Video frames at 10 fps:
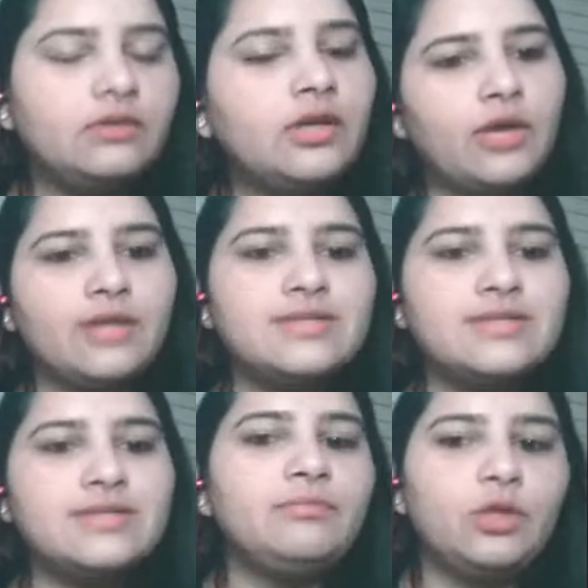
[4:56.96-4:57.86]
for
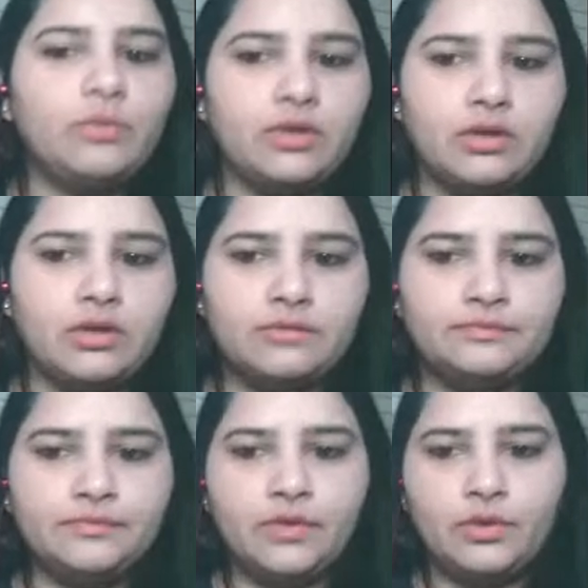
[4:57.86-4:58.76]
any opinion. Then
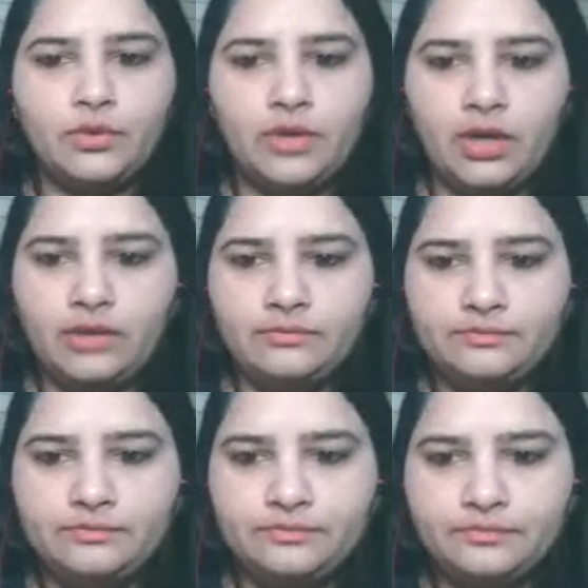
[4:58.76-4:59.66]
you can simply
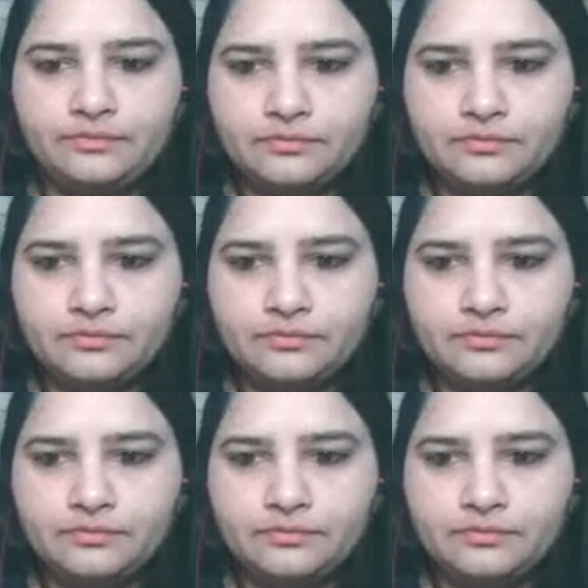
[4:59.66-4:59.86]
omit it.